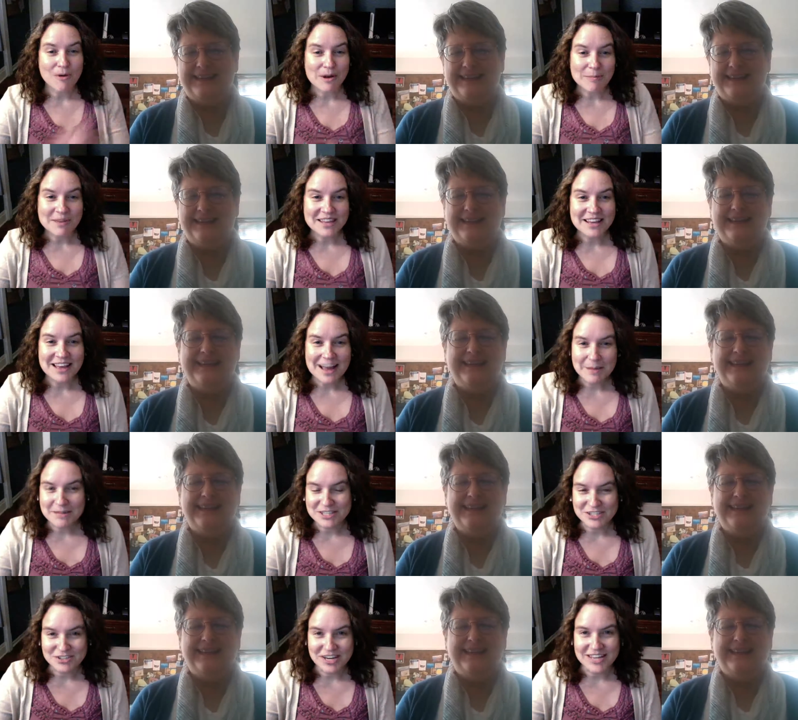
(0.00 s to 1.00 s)
Speaker 1: up in the
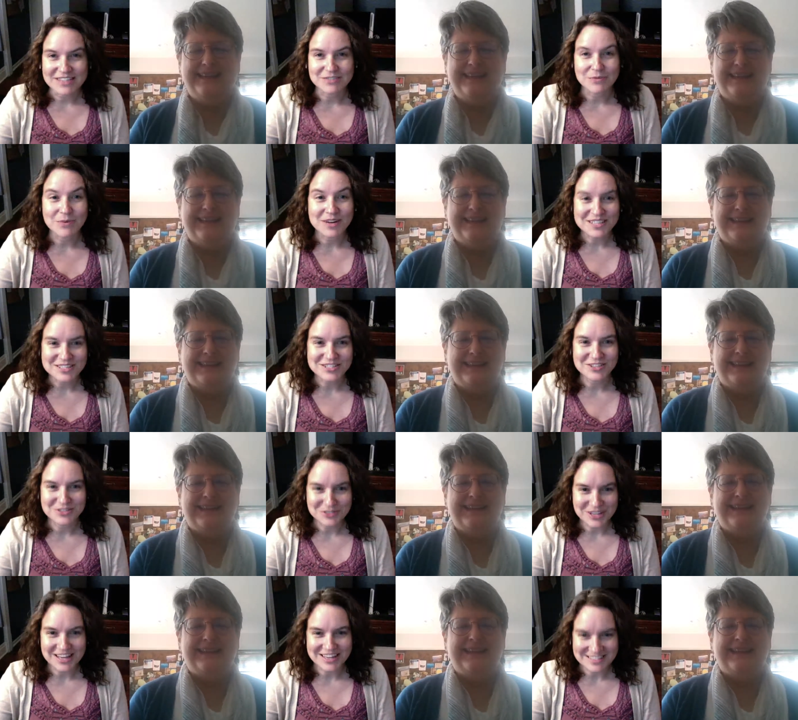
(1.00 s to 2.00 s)
comments, you guys, what do
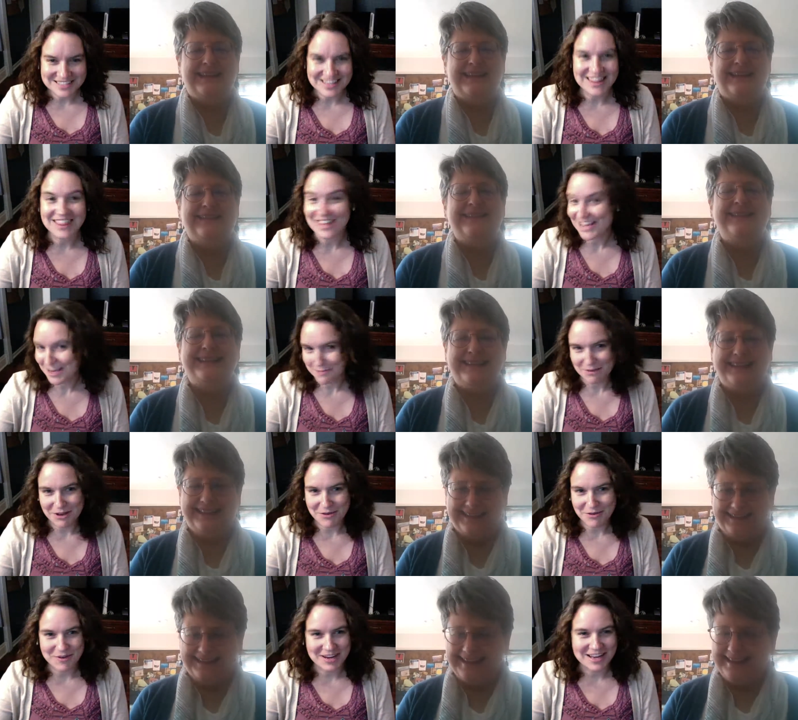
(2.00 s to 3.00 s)
you like to think
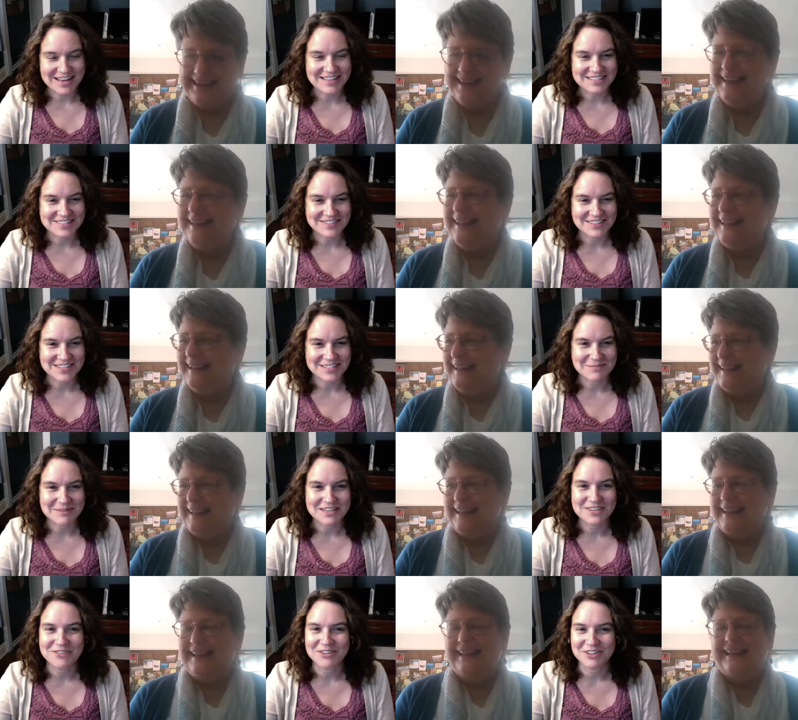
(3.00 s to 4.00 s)
about? What kinds of things
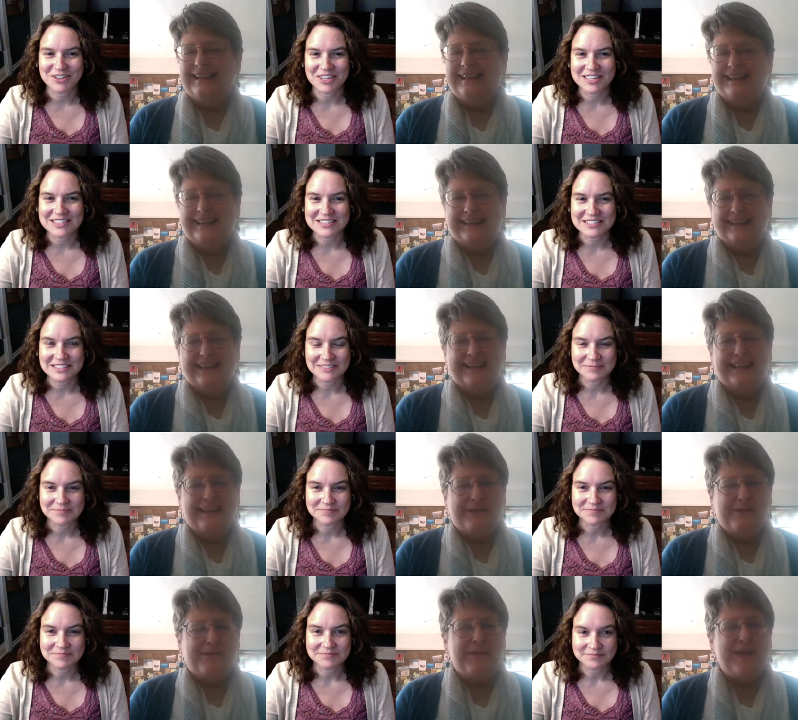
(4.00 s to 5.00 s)
make you curious?
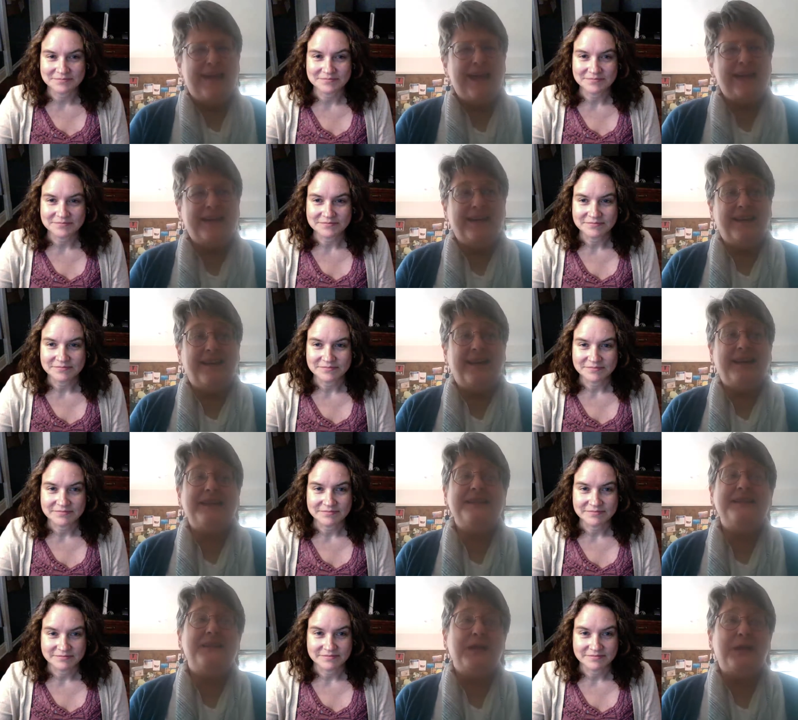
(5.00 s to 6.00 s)
Speaker 2: Well, I can
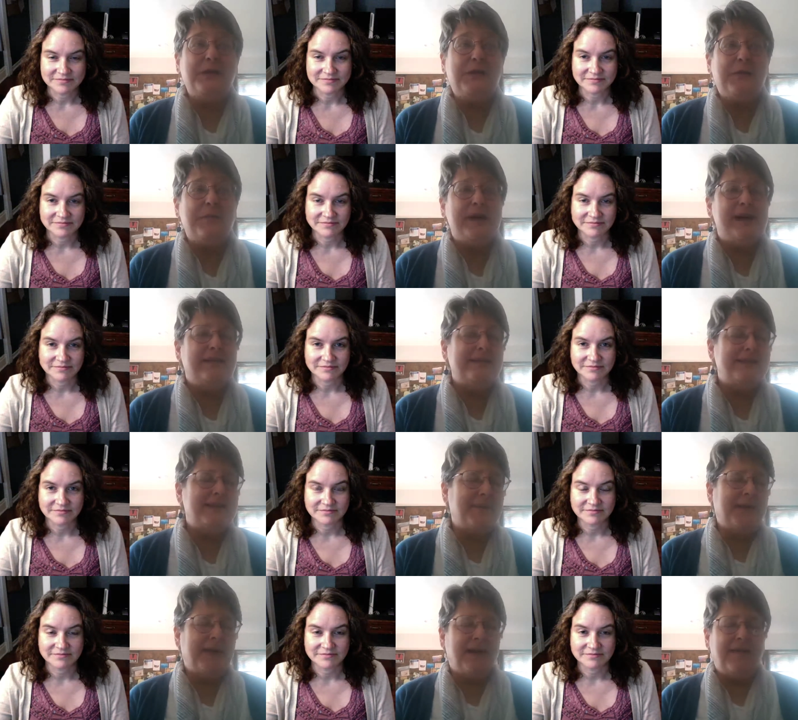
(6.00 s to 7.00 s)
I can tell you
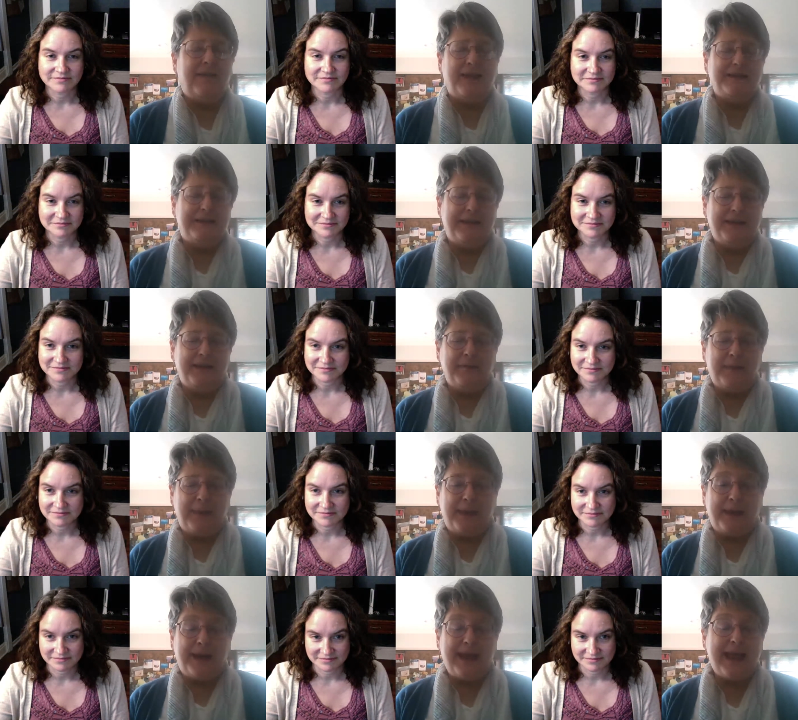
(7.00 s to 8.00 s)
about something I like to think
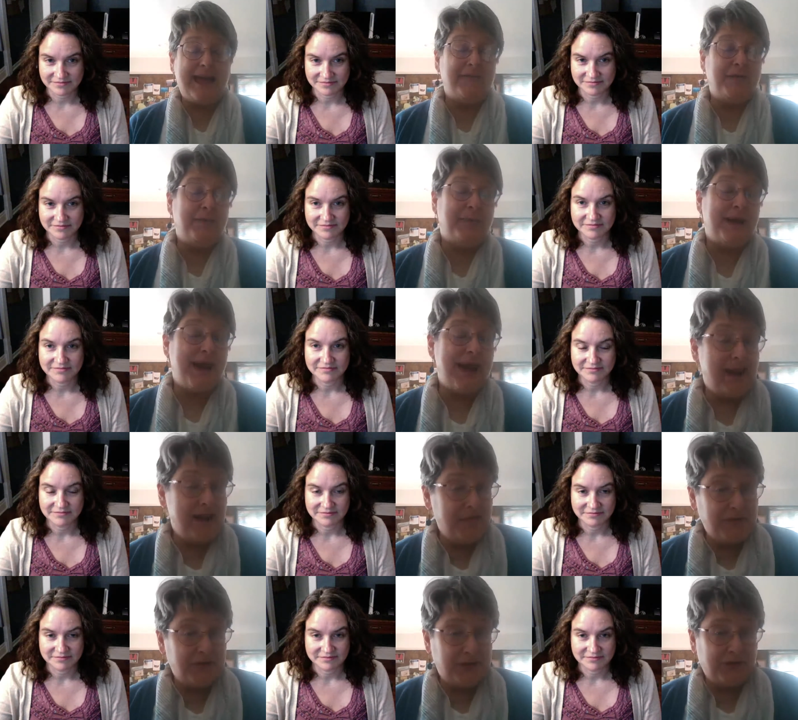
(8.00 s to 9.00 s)
about that I haven't been
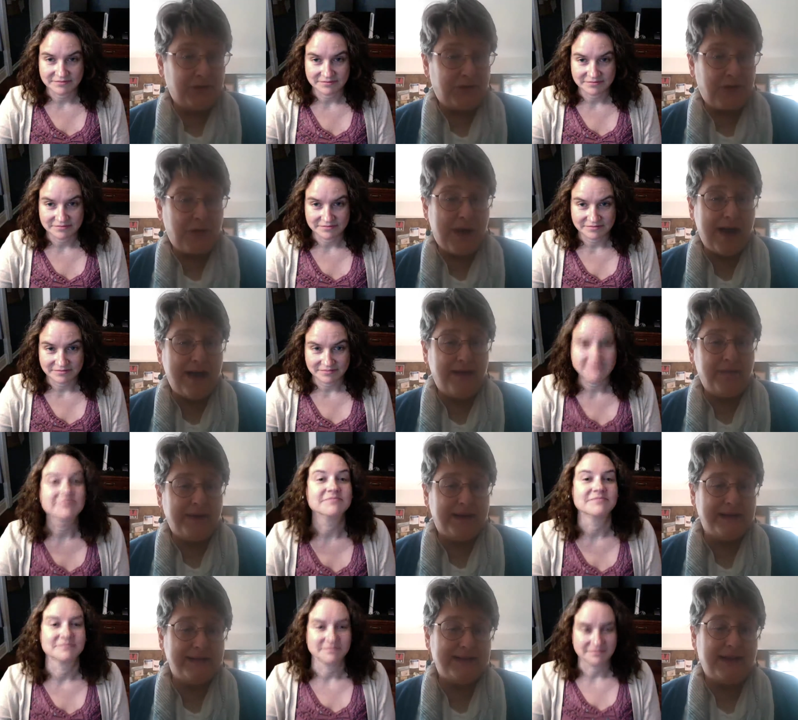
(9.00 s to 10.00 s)
able to for a
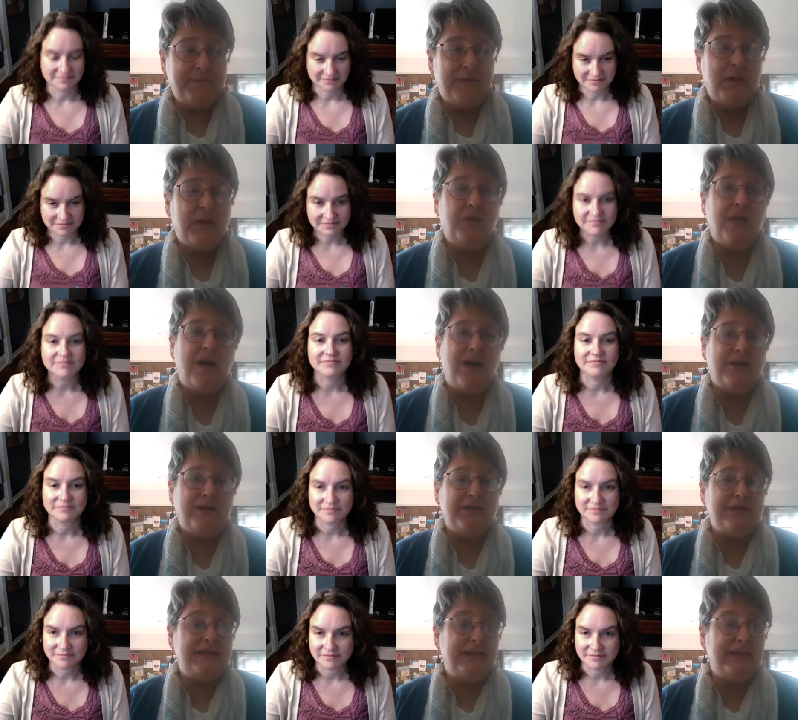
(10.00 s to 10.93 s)
while because I'm no longer